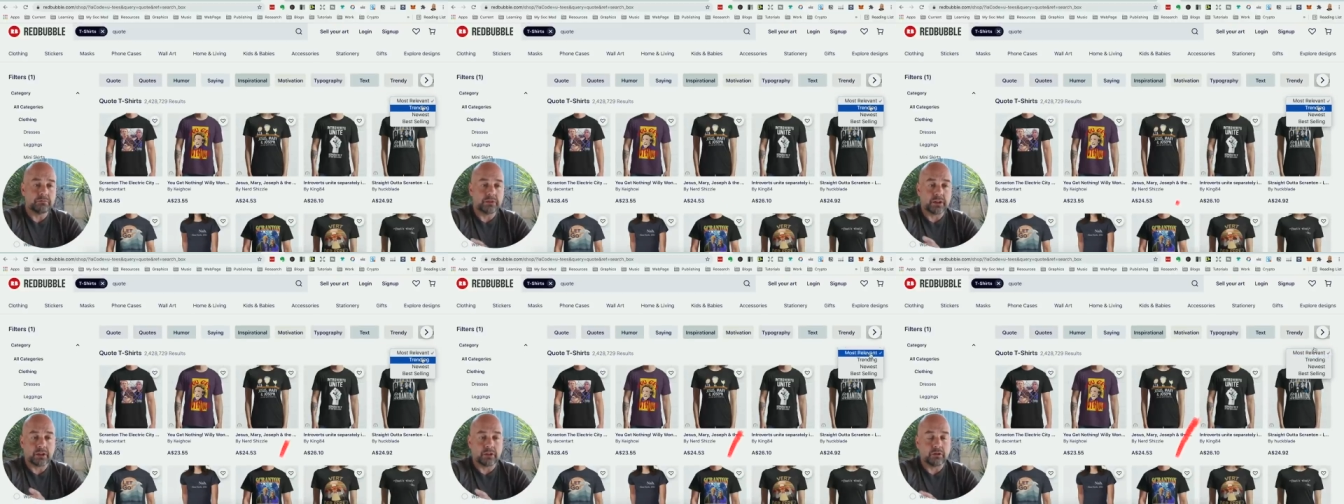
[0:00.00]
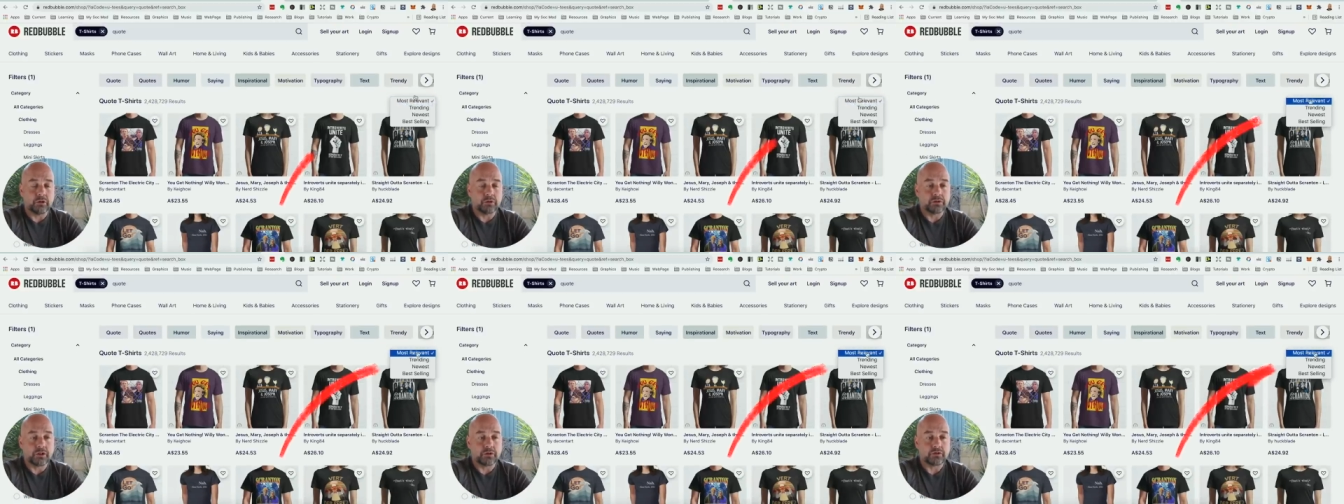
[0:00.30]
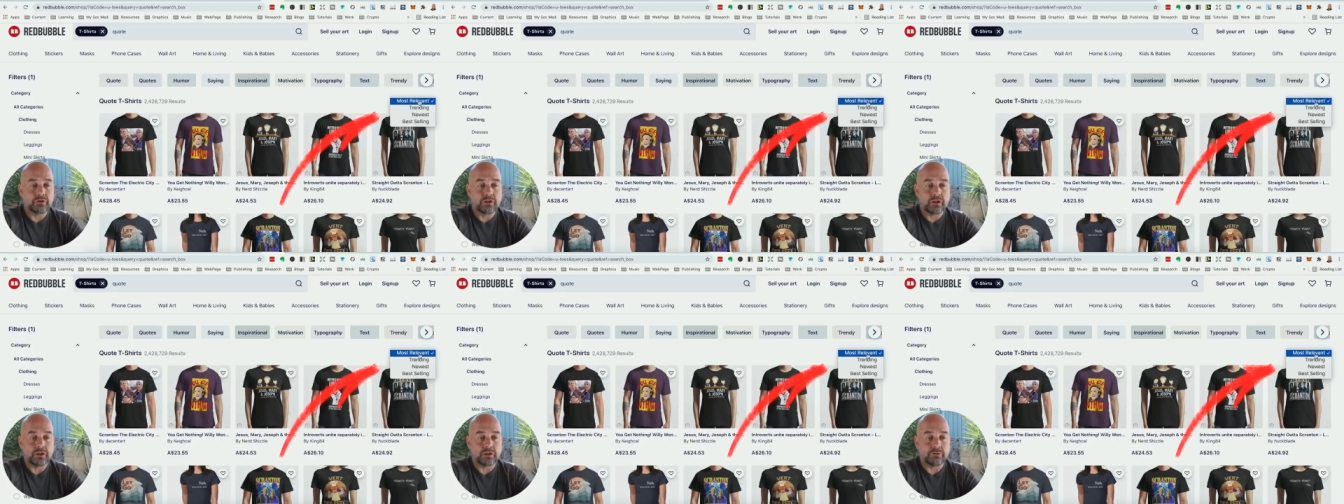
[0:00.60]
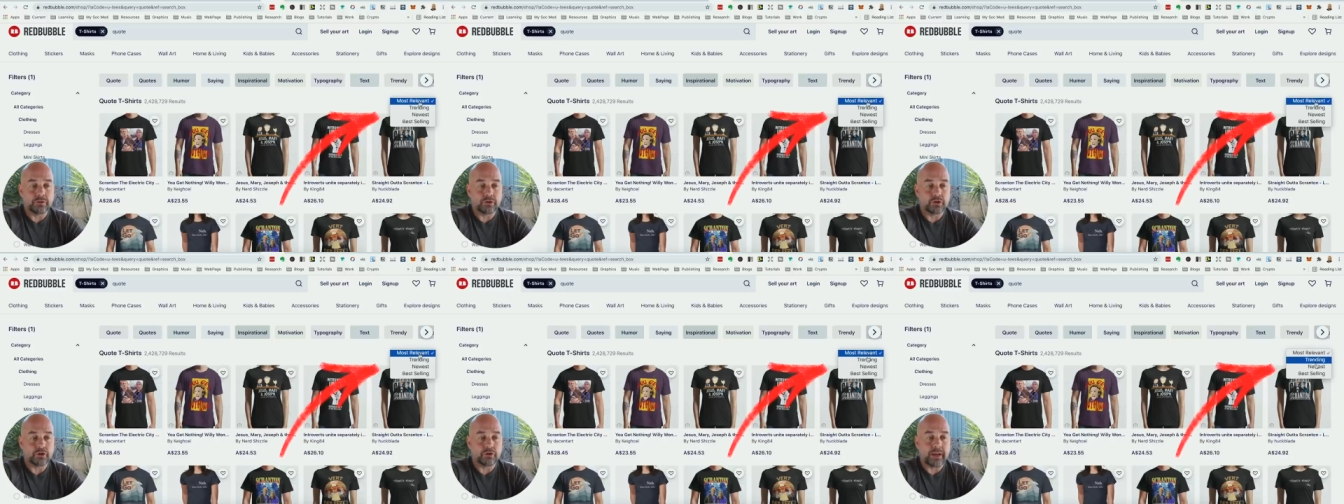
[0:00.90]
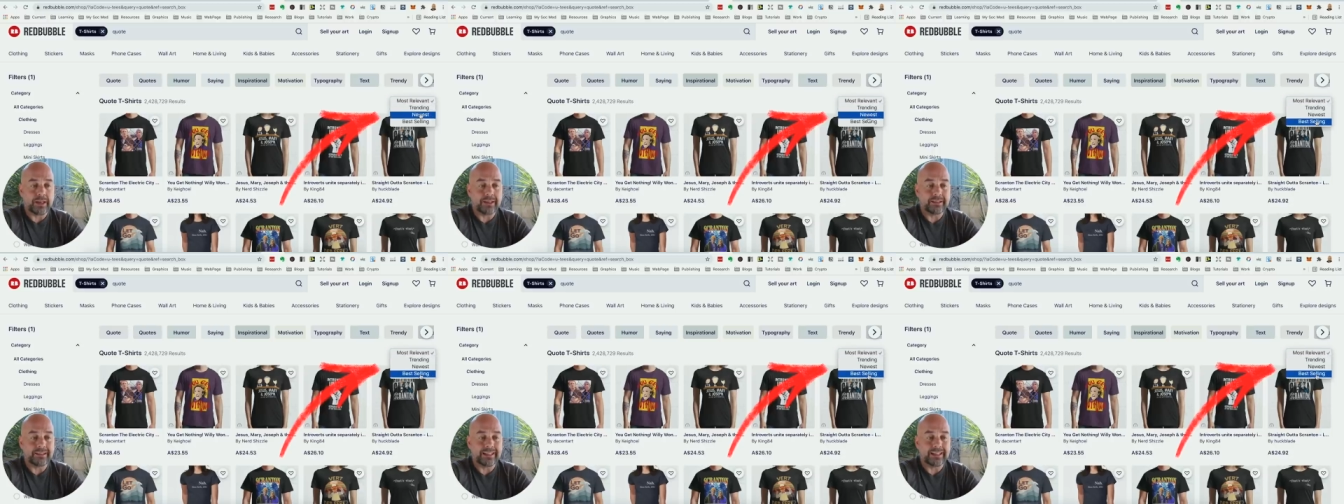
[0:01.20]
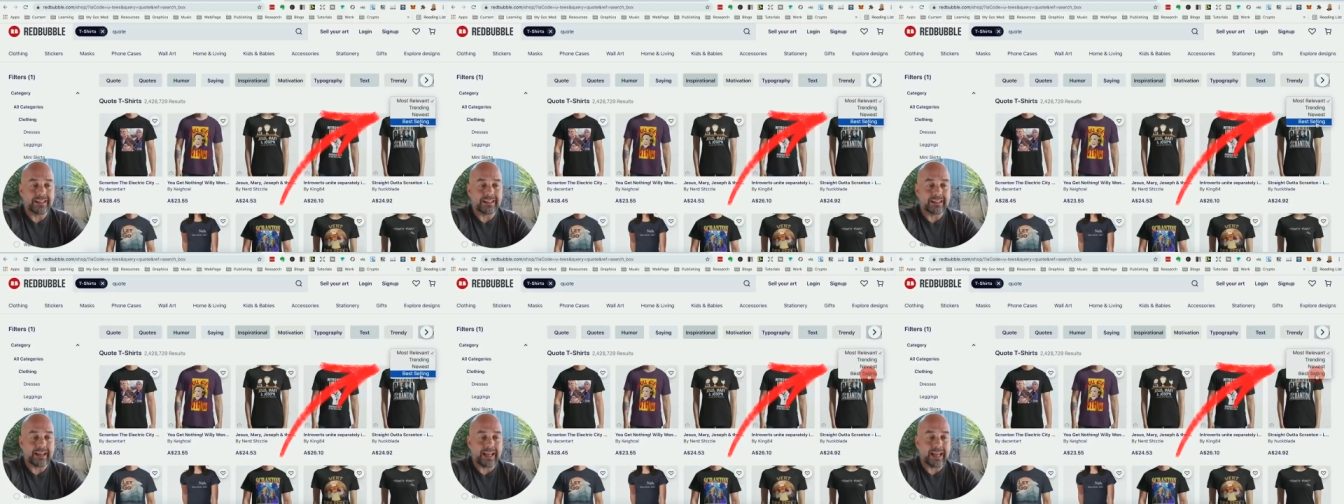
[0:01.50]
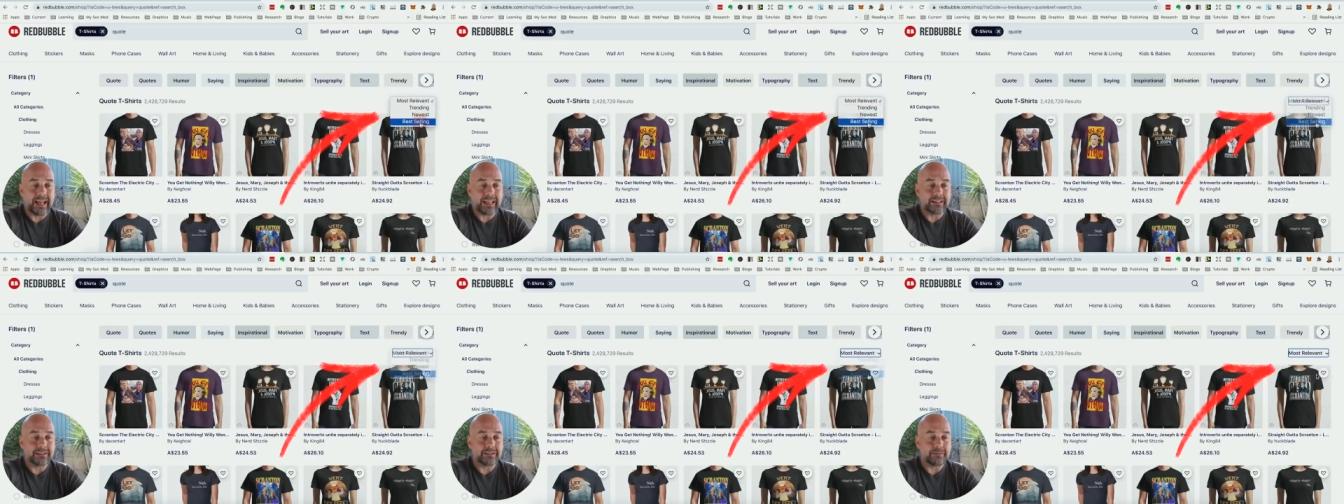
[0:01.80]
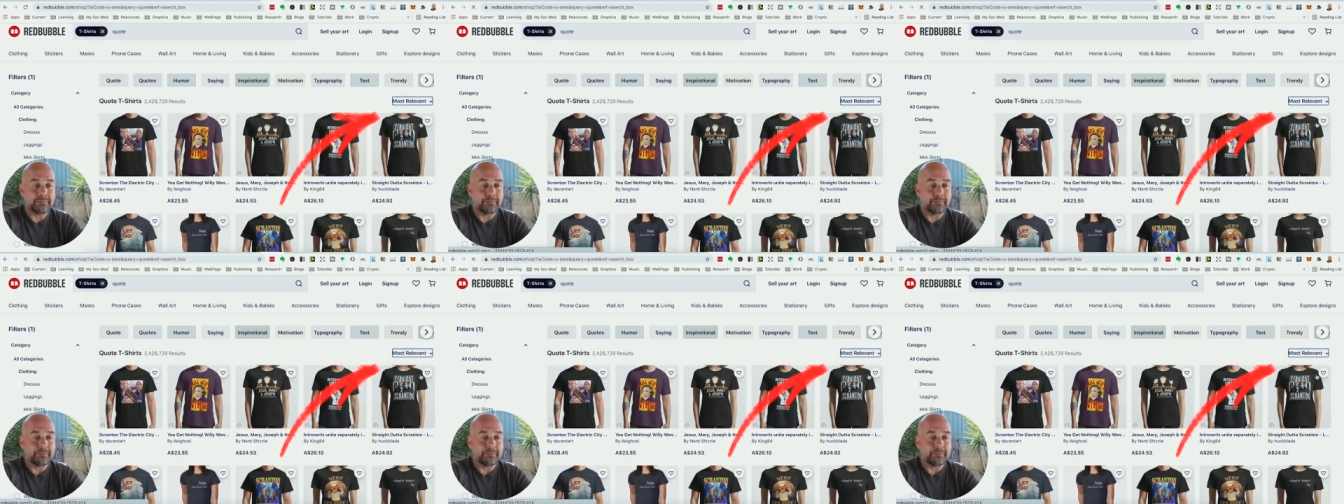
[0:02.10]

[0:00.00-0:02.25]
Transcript: You can also search for trending and